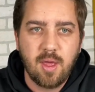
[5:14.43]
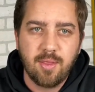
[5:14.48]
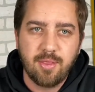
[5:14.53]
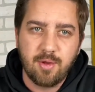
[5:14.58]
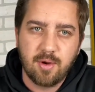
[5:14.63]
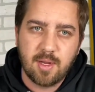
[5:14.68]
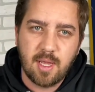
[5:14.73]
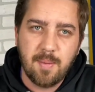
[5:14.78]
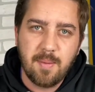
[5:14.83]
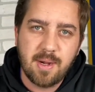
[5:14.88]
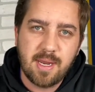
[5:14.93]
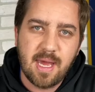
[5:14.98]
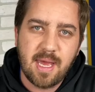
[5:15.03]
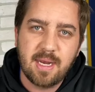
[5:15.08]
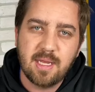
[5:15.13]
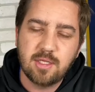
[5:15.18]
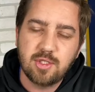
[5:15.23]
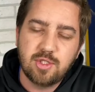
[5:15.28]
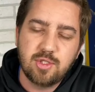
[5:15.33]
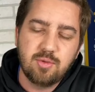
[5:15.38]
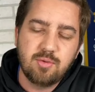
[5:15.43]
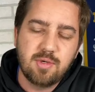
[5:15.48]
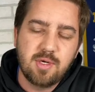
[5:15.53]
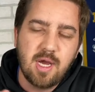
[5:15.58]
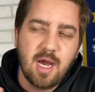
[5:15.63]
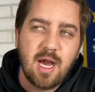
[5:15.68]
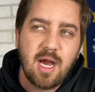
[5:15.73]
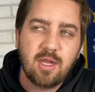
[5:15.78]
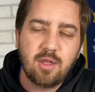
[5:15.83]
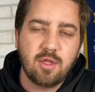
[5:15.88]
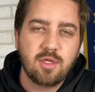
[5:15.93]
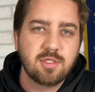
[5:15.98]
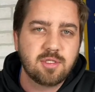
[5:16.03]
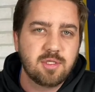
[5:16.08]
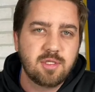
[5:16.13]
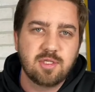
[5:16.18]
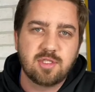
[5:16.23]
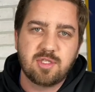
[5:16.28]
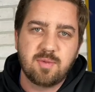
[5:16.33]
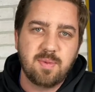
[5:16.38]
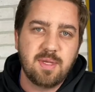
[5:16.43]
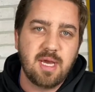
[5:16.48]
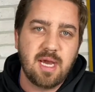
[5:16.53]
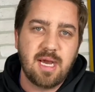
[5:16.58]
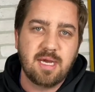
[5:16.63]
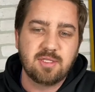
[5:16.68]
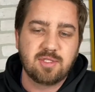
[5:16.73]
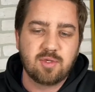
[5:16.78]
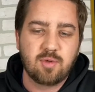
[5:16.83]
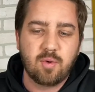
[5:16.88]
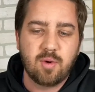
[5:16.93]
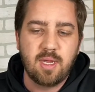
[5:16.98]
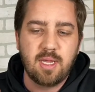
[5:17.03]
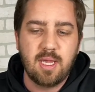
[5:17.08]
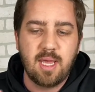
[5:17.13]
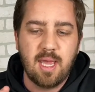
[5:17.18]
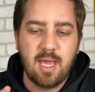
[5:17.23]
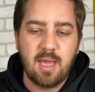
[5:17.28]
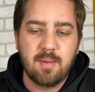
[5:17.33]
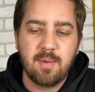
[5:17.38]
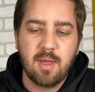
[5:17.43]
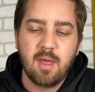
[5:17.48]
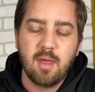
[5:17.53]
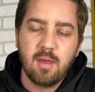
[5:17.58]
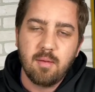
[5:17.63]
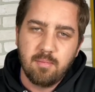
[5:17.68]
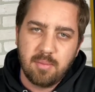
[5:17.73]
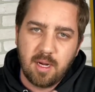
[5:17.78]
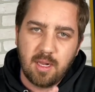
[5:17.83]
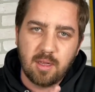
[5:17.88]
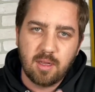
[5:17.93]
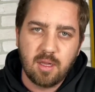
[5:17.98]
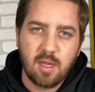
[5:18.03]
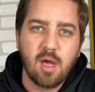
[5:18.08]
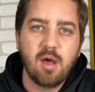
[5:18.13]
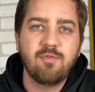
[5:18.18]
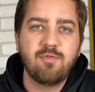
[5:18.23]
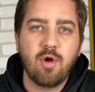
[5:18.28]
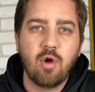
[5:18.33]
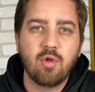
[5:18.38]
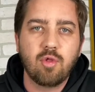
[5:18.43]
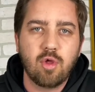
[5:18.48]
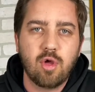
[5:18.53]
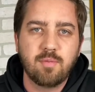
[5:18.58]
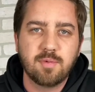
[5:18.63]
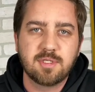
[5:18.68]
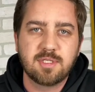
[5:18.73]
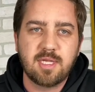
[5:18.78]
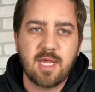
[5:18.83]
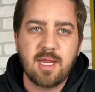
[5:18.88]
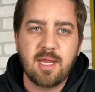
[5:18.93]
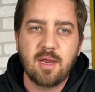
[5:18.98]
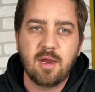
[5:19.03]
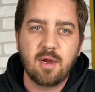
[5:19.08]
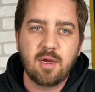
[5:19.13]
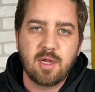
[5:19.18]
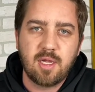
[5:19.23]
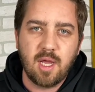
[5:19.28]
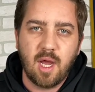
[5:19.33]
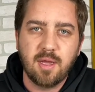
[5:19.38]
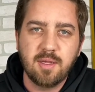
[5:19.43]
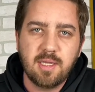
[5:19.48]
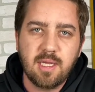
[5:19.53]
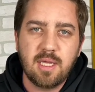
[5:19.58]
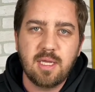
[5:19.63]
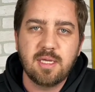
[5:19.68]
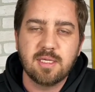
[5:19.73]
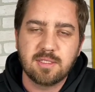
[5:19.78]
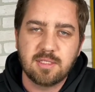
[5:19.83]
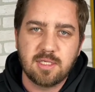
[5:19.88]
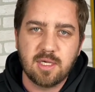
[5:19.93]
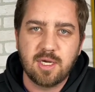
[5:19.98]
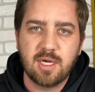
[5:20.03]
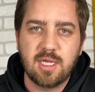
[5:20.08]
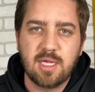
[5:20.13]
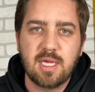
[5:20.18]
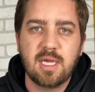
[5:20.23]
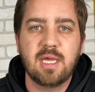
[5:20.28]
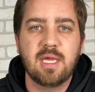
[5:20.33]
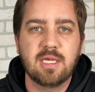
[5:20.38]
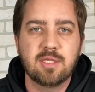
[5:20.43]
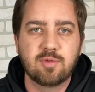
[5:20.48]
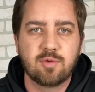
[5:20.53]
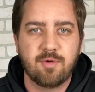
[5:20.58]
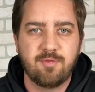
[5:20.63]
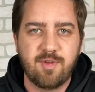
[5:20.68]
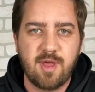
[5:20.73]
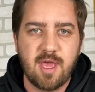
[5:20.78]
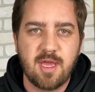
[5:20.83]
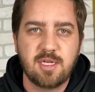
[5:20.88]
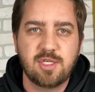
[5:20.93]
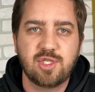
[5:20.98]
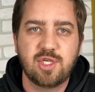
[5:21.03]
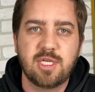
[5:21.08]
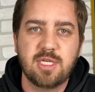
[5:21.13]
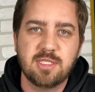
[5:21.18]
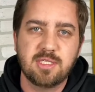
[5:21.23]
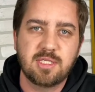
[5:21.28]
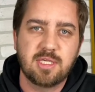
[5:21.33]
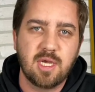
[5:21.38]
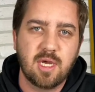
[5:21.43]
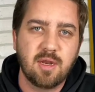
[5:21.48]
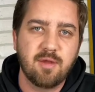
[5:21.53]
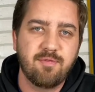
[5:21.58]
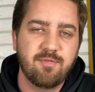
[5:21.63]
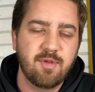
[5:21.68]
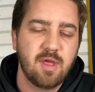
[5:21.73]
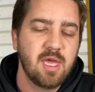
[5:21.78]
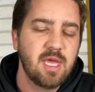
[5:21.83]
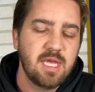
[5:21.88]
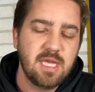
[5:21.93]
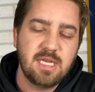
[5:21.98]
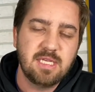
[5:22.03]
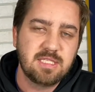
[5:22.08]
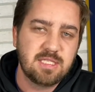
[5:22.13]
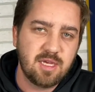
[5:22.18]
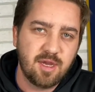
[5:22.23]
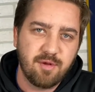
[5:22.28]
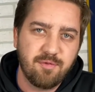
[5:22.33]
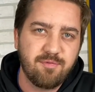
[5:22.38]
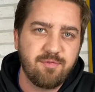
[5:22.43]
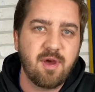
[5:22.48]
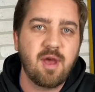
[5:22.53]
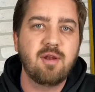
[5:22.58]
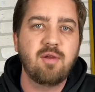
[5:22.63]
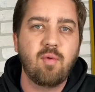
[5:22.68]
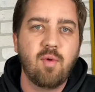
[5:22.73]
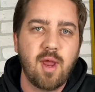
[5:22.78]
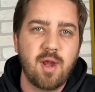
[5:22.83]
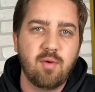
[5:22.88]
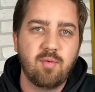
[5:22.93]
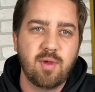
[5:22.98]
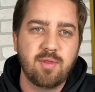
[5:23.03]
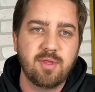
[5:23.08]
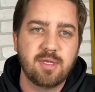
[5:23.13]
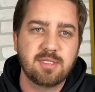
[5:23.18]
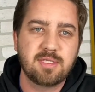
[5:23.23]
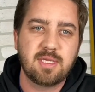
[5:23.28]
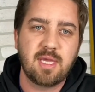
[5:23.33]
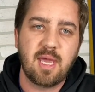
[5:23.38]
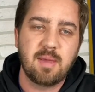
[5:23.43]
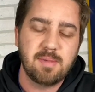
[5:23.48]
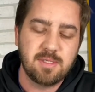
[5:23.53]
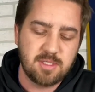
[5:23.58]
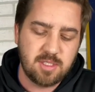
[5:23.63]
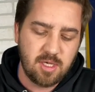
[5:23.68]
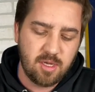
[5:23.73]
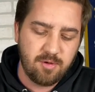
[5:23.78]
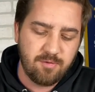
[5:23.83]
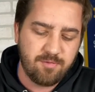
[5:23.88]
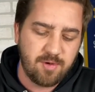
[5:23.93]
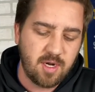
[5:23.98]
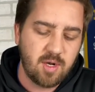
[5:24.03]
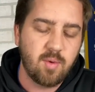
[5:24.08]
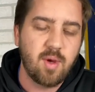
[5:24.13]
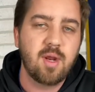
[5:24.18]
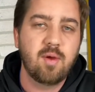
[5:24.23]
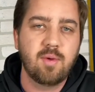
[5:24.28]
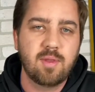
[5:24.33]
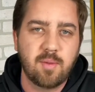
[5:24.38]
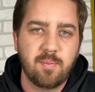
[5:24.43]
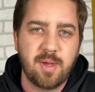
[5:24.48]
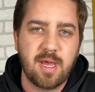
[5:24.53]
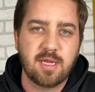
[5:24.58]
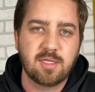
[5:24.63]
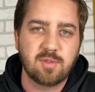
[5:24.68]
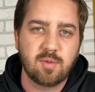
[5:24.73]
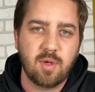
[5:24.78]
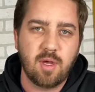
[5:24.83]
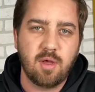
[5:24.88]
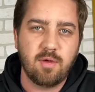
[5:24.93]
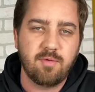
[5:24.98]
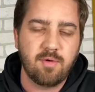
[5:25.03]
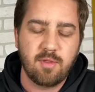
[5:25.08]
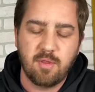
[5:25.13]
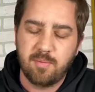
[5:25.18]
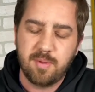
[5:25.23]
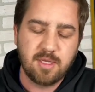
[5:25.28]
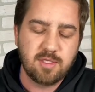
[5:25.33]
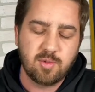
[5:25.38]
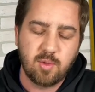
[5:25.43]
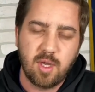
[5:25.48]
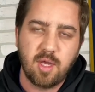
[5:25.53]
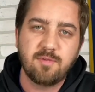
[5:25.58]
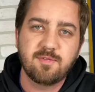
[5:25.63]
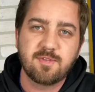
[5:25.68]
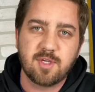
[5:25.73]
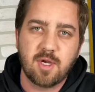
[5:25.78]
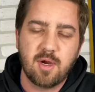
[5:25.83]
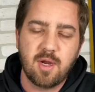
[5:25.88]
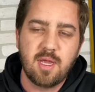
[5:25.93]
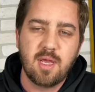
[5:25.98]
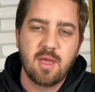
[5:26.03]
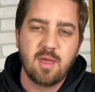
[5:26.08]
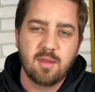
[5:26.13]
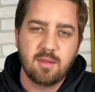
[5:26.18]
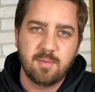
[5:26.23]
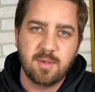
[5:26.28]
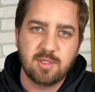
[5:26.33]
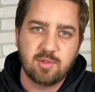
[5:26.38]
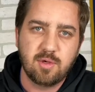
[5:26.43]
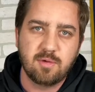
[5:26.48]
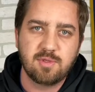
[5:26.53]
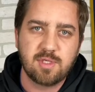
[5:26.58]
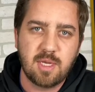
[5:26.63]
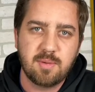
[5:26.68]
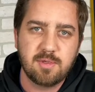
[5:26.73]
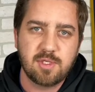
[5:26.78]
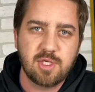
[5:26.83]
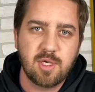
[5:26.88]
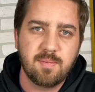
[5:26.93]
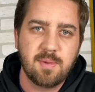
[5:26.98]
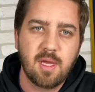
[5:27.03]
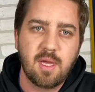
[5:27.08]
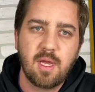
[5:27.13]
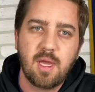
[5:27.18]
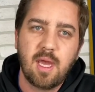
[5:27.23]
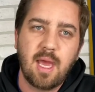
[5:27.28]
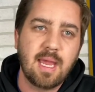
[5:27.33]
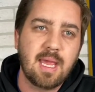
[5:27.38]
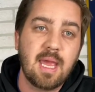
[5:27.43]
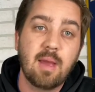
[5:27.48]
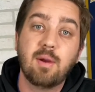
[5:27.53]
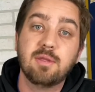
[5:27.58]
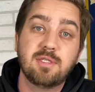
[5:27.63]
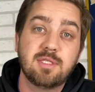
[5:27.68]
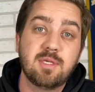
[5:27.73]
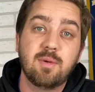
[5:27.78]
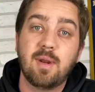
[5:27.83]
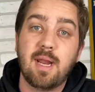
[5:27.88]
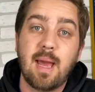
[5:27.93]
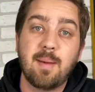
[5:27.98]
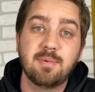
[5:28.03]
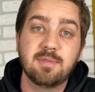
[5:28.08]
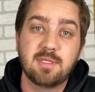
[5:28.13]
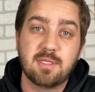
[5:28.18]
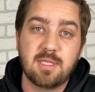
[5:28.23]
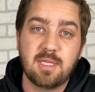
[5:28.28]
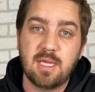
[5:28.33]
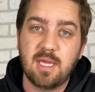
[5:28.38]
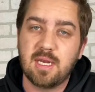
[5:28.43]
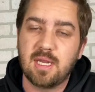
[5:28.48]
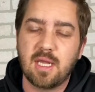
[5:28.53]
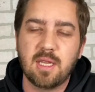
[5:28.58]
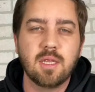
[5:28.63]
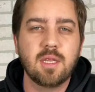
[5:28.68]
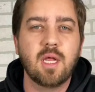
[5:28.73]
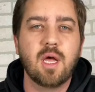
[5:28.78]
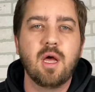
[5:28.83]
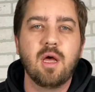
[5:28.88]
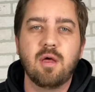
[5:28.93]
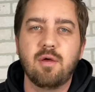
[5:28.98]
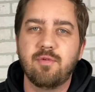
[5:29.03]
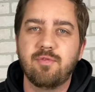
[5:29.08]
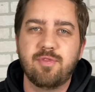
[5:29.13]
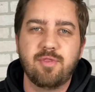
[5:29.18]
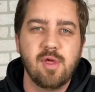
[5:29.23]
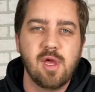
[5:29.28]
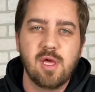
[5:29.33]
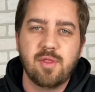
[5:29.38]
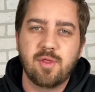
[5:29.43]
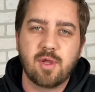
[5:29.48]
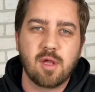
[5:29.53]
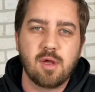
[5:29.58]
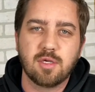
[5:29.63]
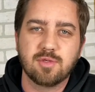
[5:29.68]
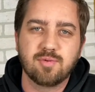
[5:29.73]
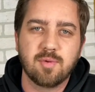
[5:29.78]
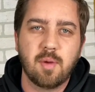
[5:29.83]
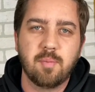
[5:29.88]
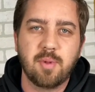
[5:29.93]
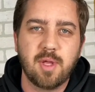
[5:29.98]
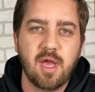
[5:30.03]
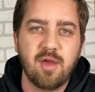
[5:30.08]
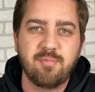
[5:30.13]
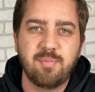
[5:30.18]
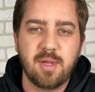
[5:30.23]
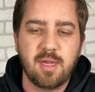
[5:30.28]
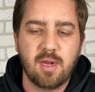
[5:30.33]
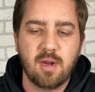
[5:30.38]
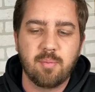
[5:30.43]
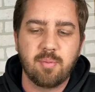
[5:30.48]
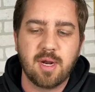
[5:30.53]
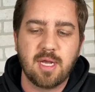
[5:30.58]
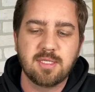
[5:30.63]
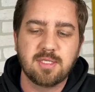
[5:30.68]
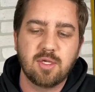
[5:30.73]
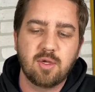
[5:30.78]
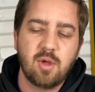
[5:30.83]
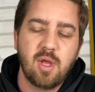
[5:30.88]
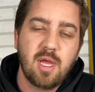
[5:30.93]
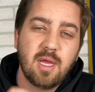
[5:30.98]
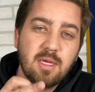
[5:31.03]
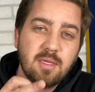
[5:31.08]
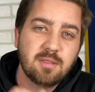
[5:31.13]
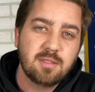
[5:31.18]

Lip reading: They're coming at it. Do not look to this to be a high-scoring game, but I love Oklahoma State here. Gundy is going to get his revenge. He's gonna find a way to win this game. He's going to find a way to win the Pac-12, or the Big 12, the Big 12 championship. I can't wait to see what happens at the end. I love the college football playoff being a pretzel.